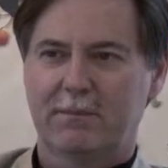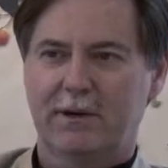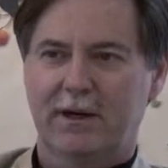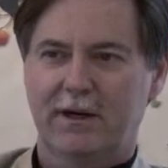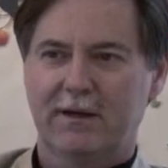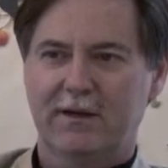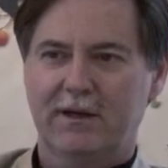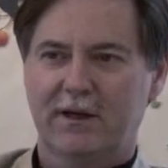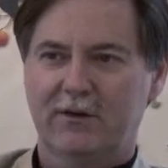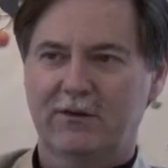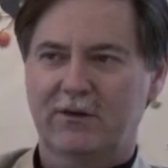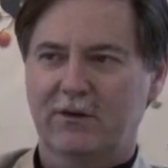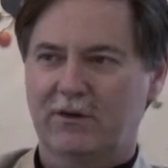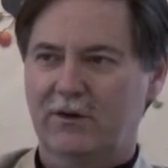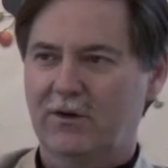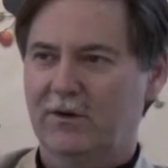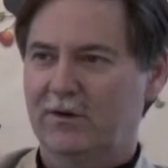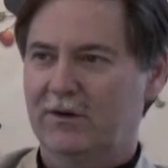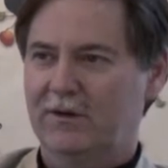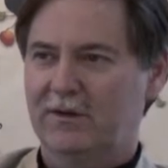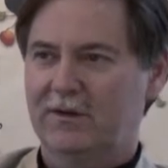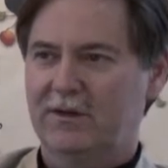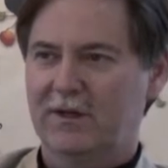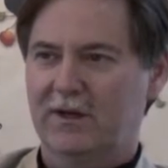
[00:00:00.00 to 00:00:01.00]
but it's a
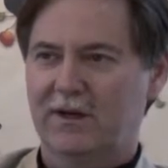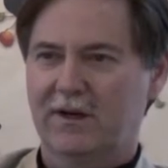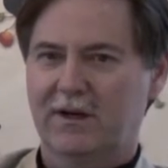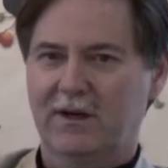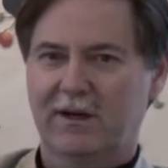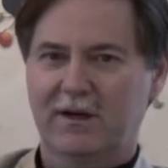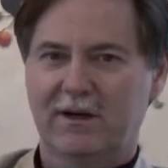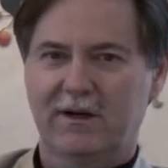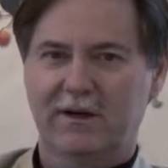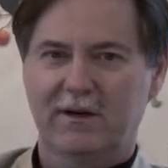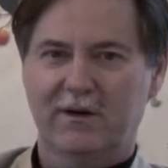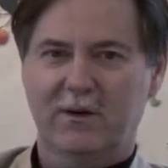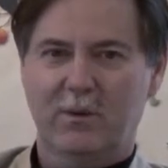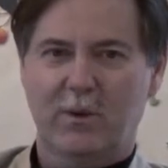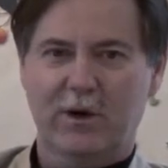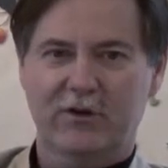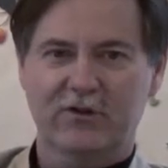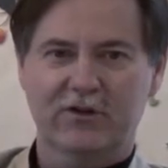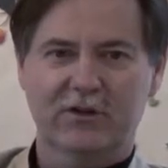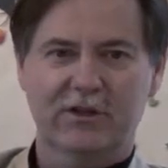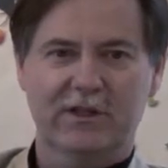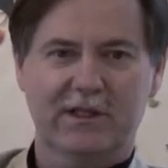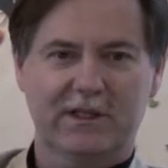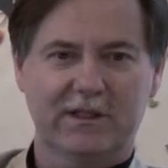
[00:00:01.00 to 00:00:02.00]
good
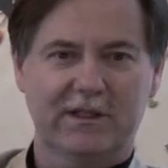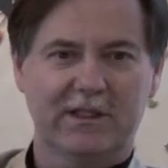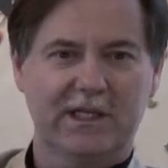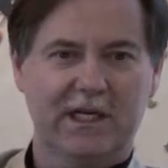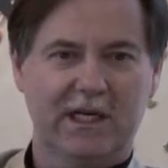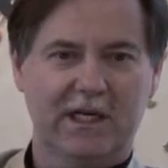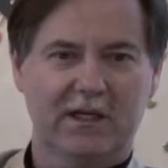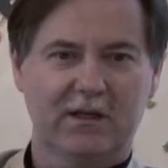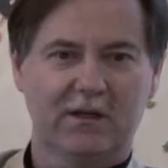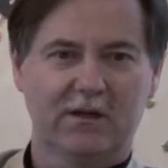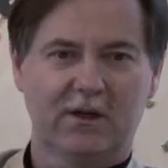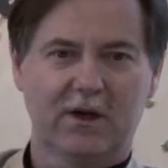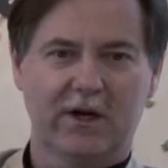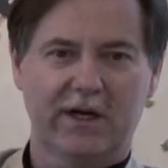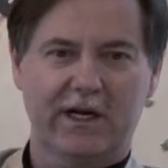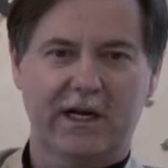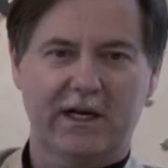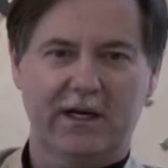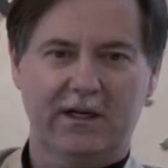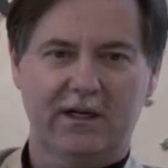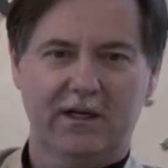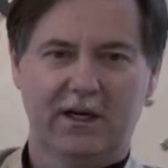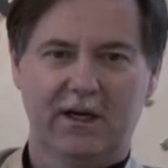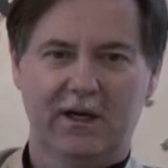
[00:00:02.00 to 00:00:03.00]
question to take a look
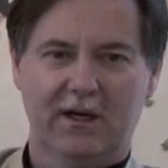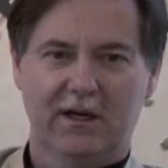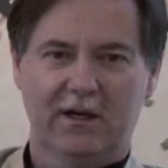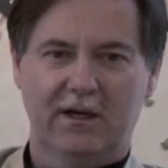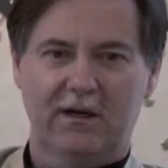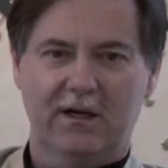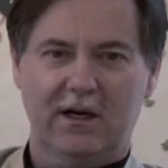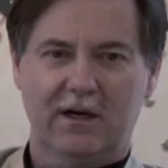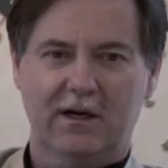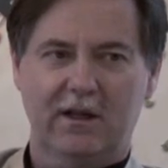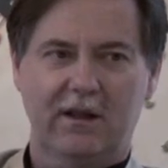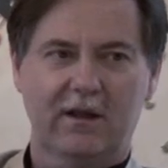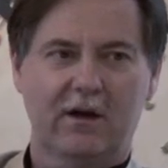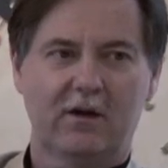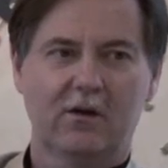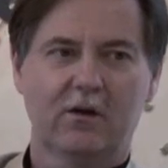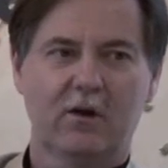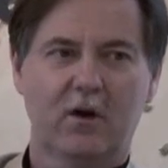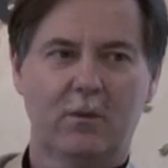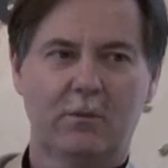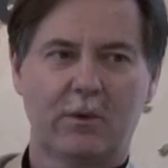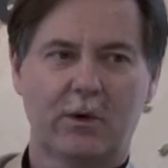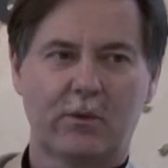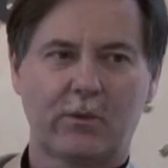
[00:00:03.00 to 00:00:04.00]
at kind of the
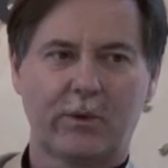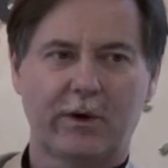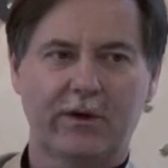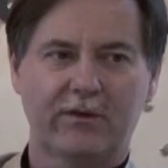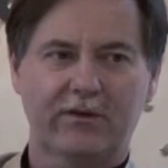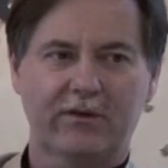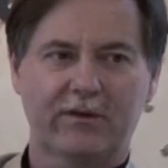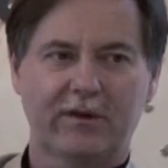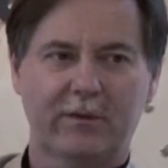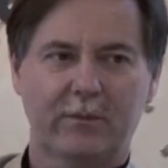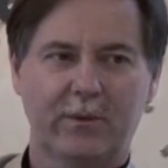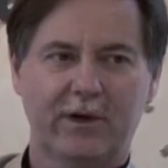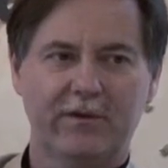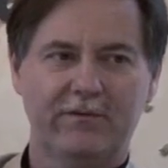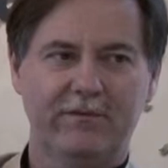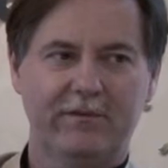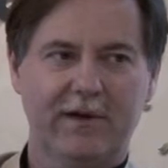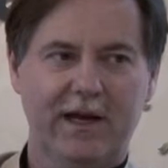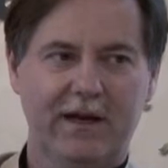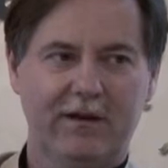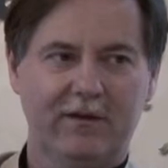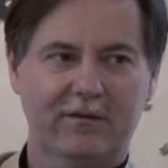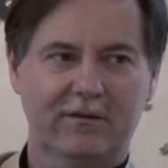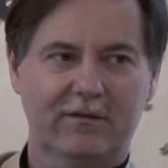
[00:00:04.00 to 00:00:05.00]
global risks that we
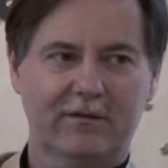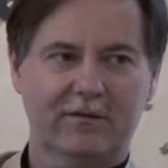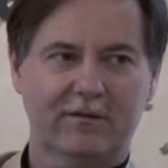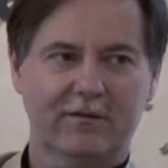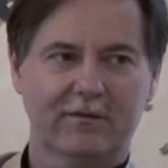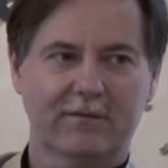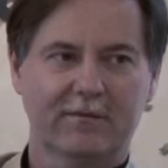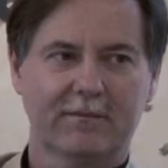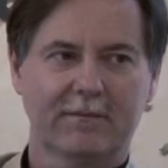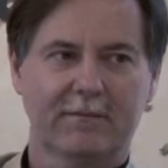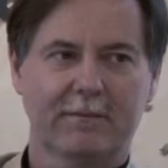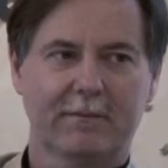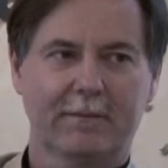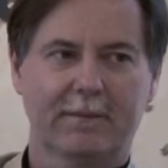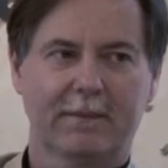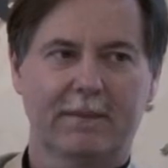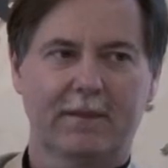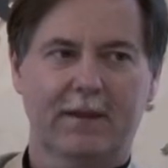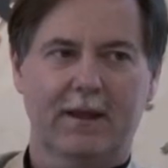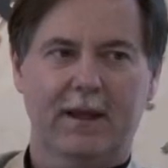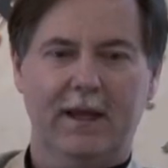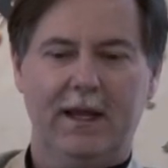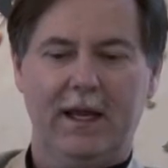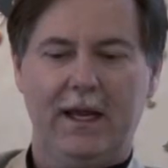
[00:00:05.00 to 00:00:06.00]
face
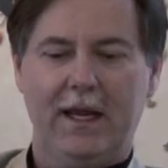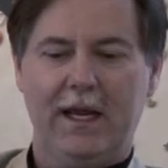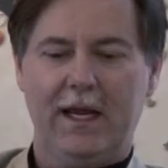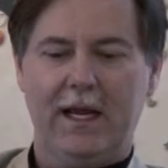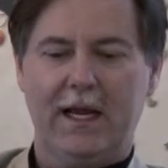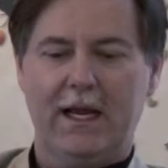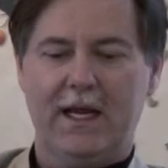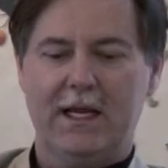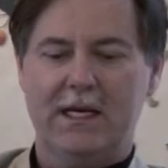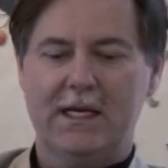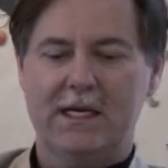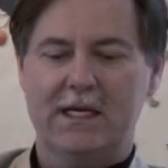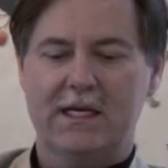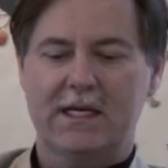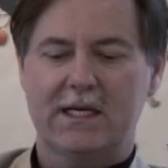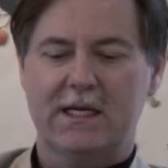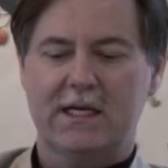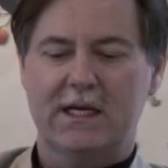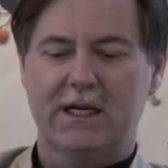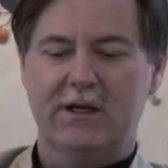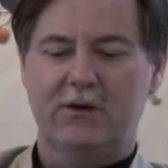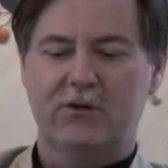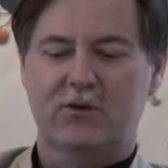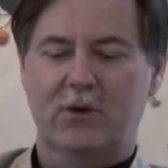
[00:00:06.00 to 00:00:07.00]
and
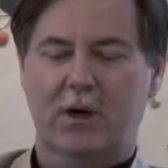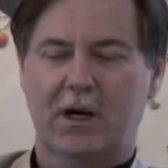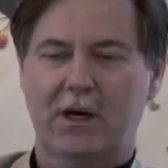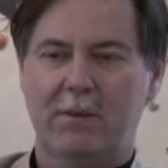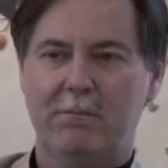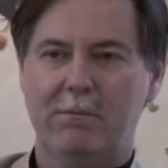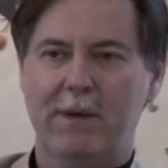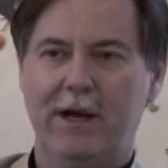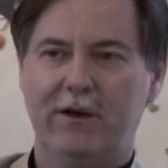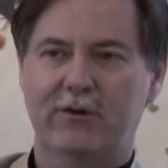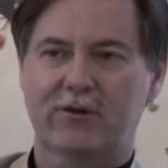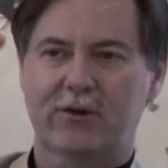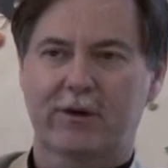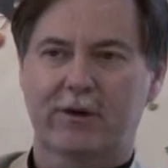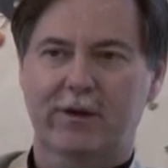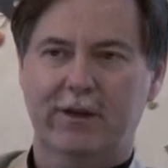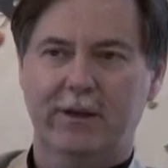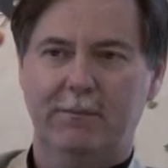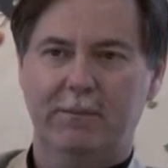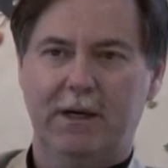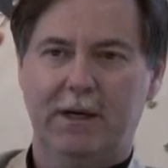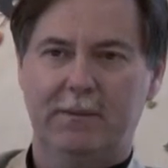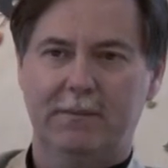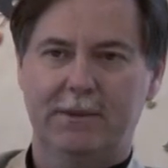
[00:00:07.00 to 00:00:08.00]
try to measure
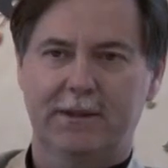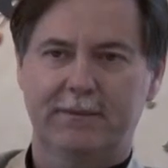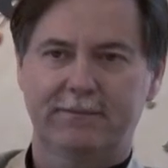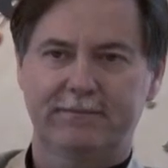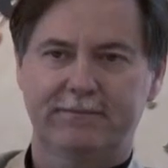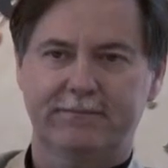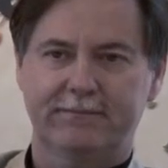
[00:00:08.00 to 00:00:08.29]
them up.